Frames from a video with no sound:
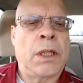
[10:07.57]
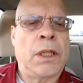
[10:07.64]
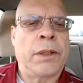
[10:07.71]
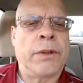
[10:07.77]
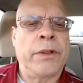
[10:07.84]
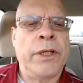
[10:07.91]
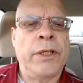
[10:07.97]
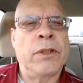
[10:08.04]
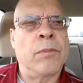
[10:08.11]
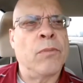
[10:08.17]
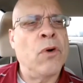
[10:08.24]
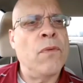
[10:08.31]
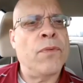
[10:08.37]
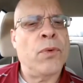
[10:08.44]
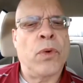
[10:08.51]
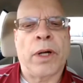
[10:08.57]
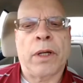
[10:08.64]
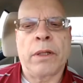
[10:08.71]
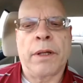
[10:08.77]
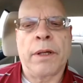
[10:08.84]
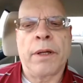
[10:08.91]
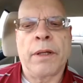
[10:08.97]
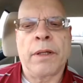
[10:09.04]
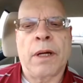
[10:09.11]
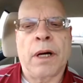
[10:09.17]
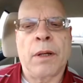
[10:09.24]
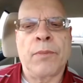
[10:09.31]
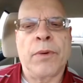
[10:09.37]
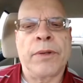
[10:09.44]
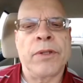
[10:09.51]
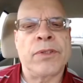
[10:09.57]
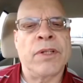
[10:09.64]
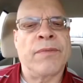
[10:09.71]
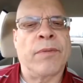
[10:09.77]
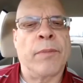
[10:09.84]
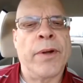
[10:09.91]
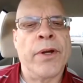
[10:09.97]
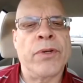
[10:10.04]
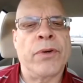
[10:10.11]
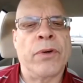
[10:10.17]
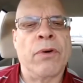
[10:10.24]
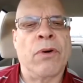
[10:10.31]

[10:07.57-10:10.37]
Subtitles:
need to move quickly? Armed with this information,